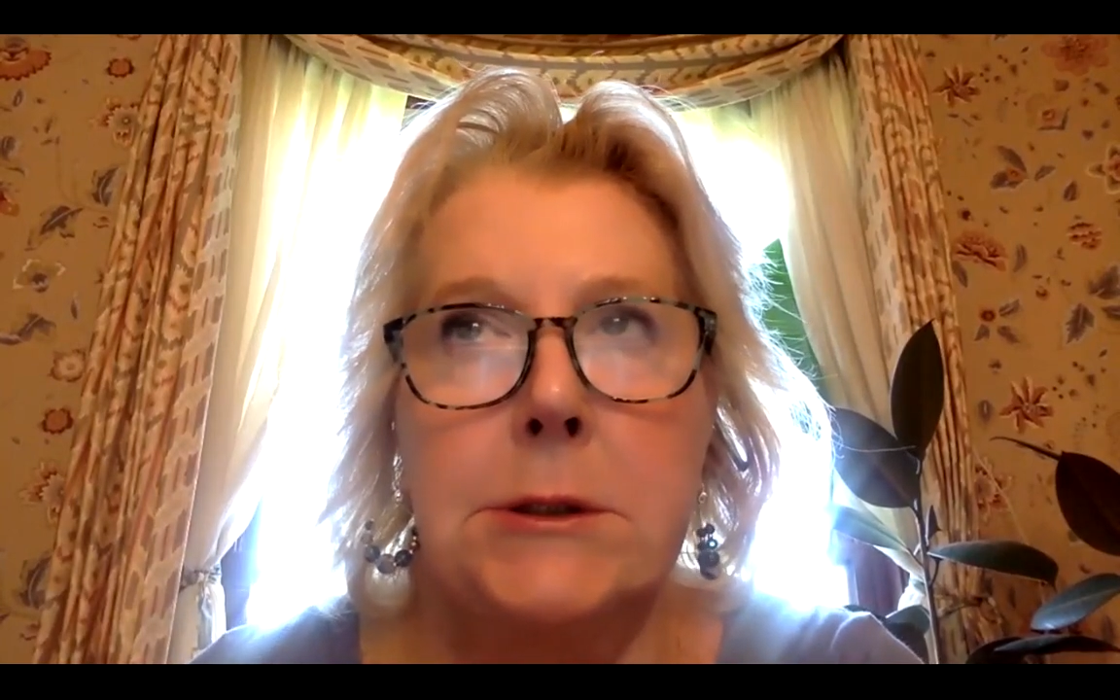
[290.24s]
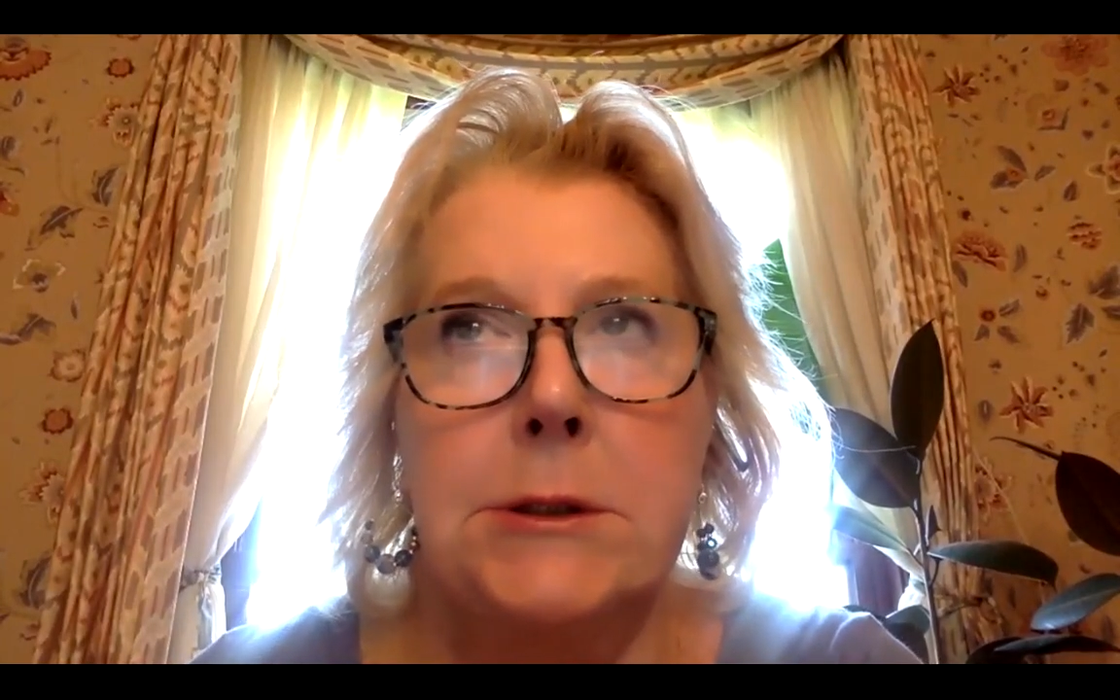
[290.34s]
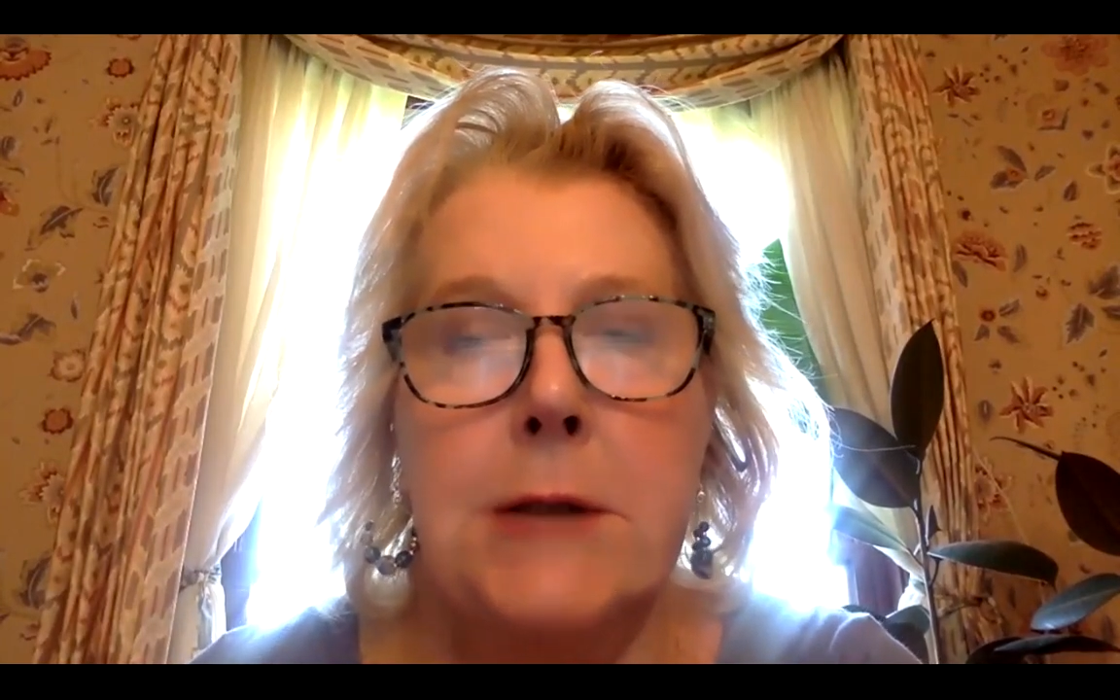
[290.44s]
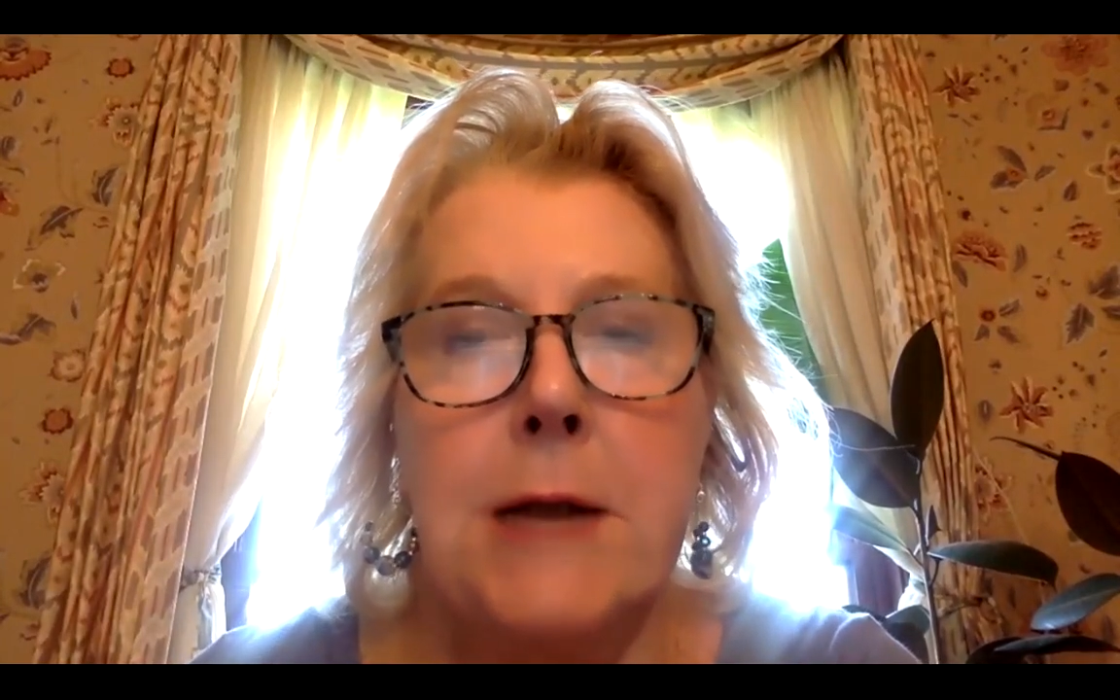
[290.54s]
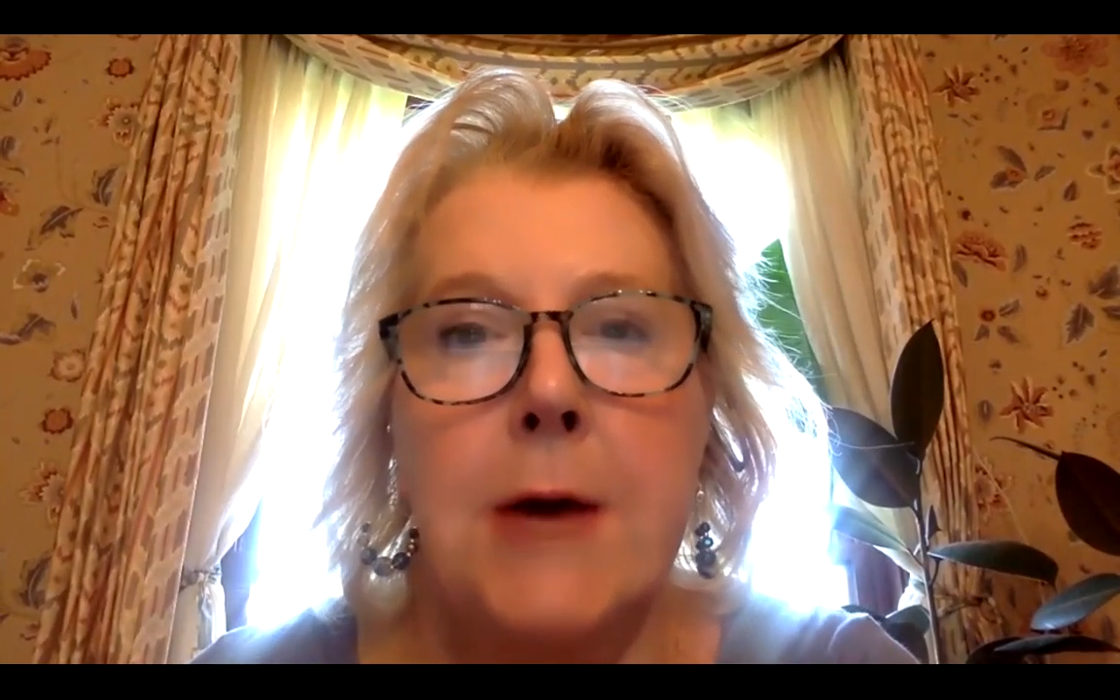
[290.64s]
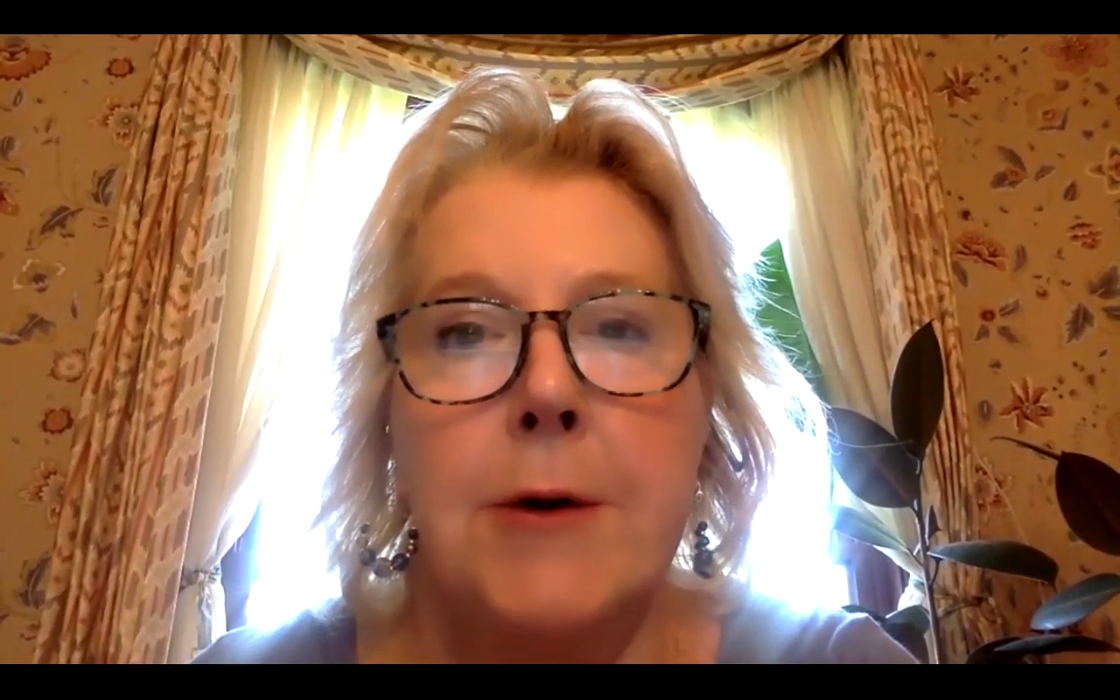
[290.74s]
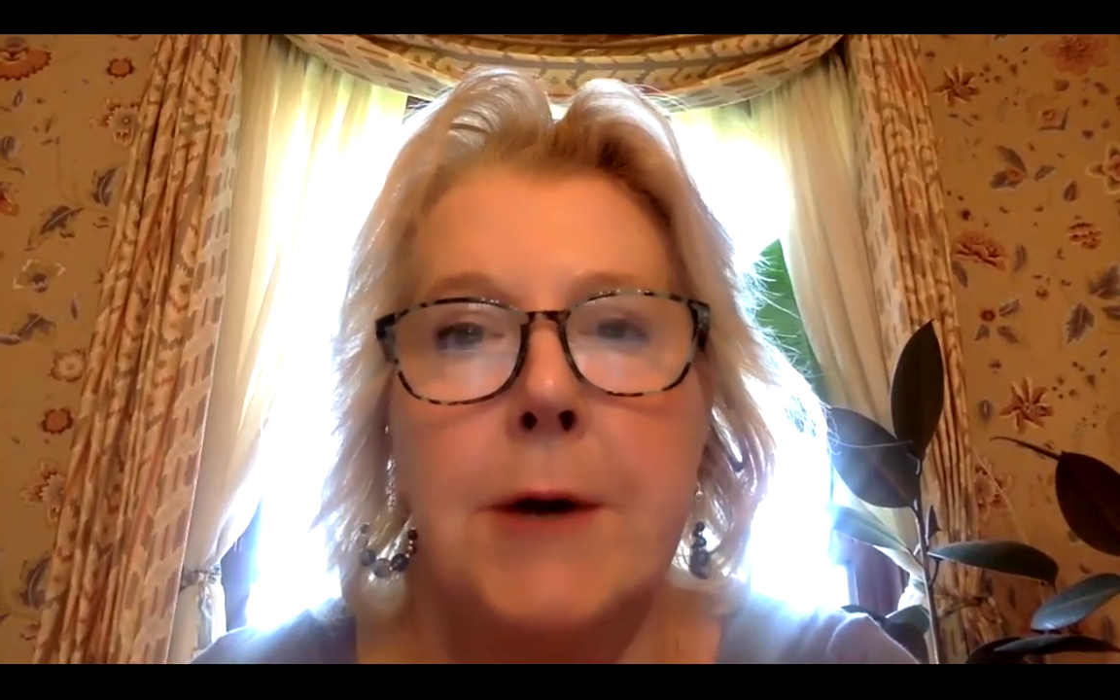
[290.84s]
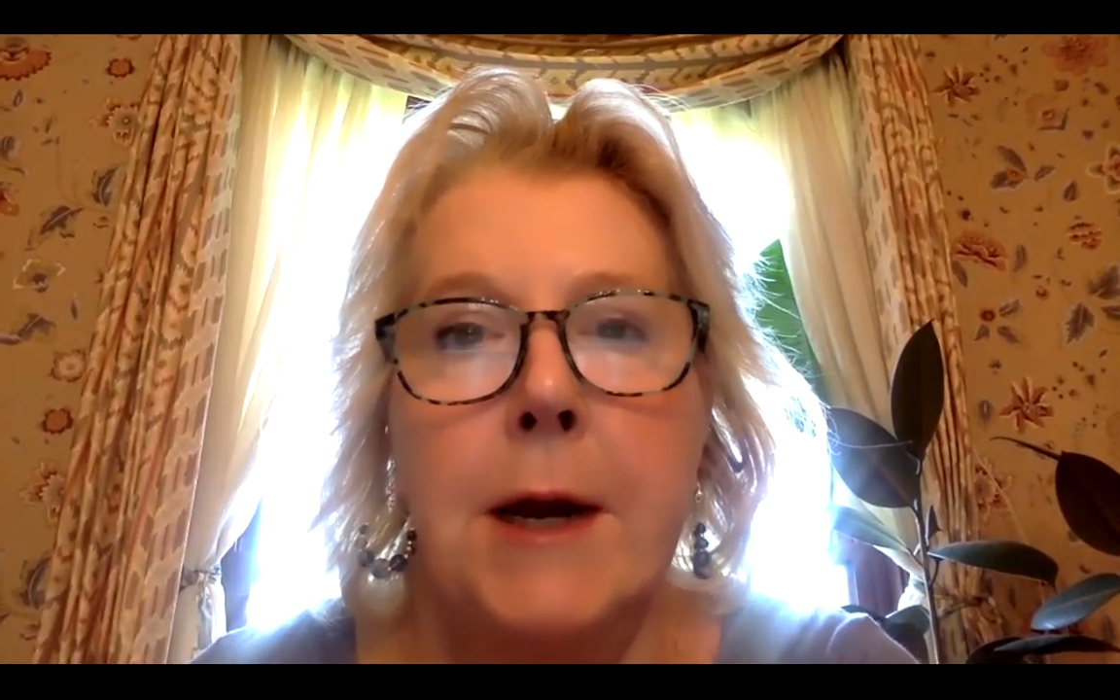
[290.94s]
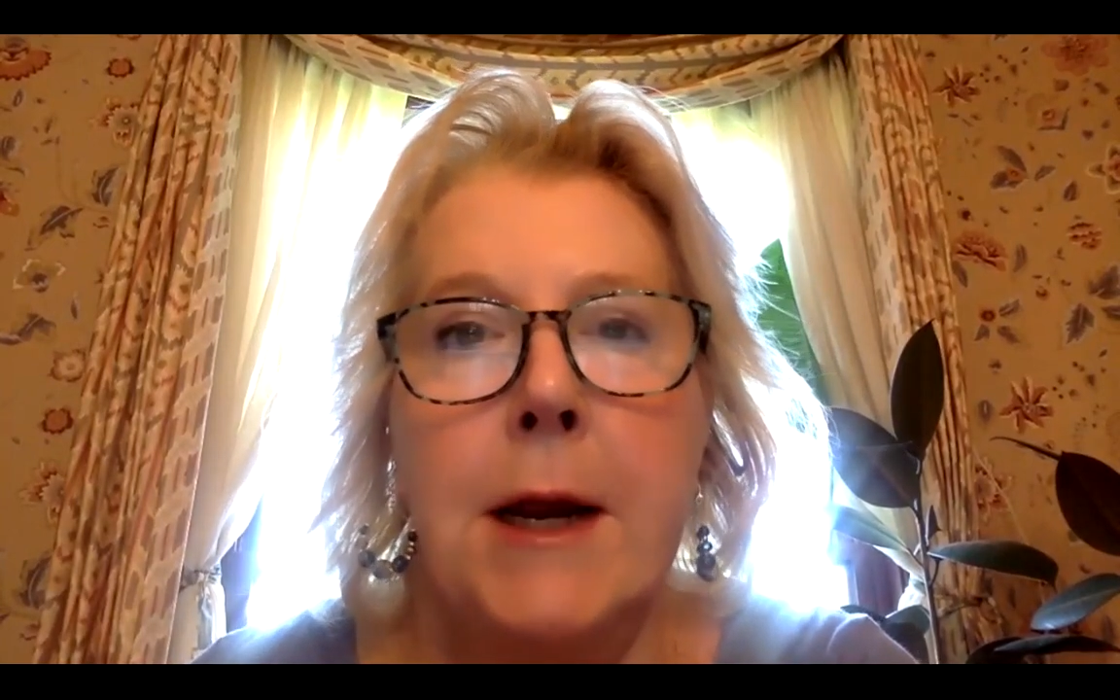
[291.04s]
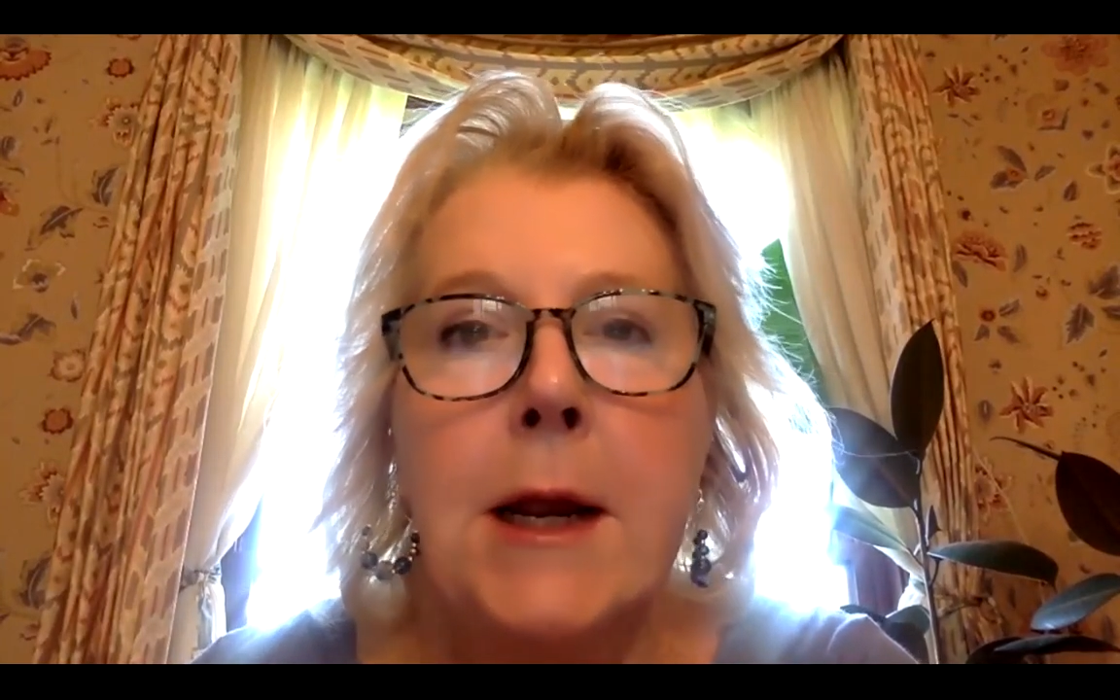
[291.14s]

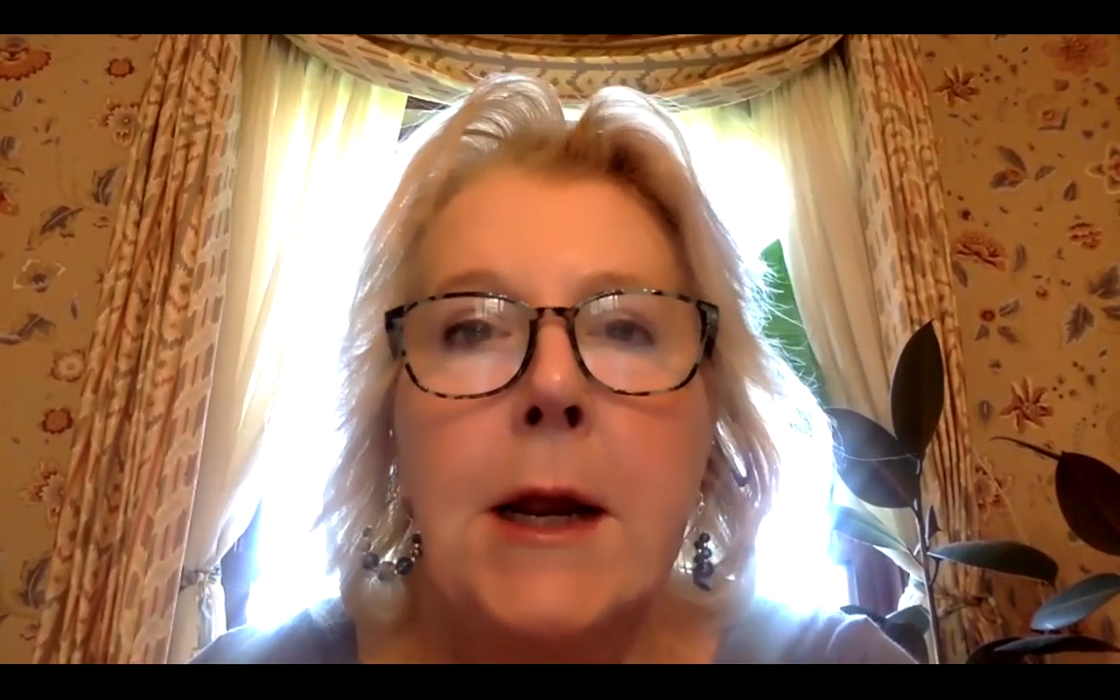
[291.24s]
Saturday